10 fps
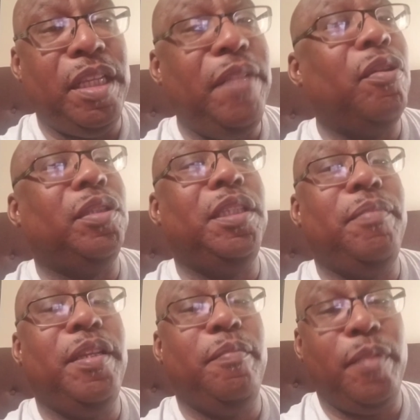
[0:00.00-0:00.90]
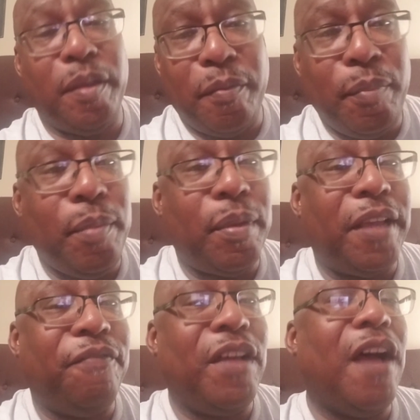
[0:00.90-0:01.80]
even though 10 million people
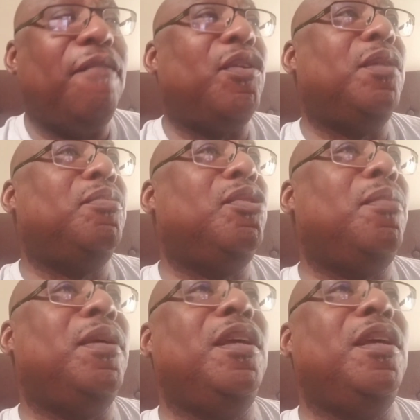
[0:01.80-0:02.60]
have filed for unemployment,